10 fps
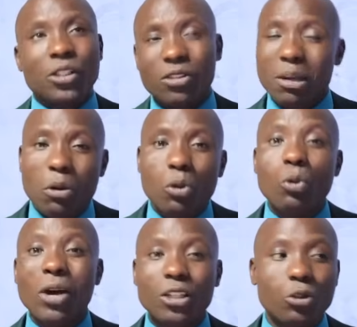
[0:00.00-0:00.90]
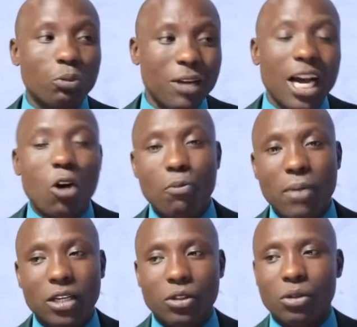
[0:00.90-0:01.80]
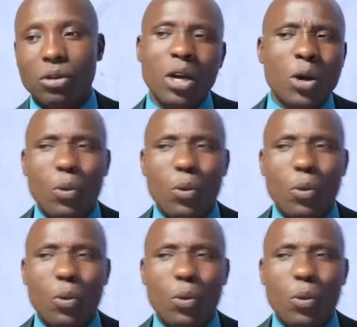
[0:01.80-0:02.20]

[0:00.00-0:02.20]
So someone will want to make a comparison.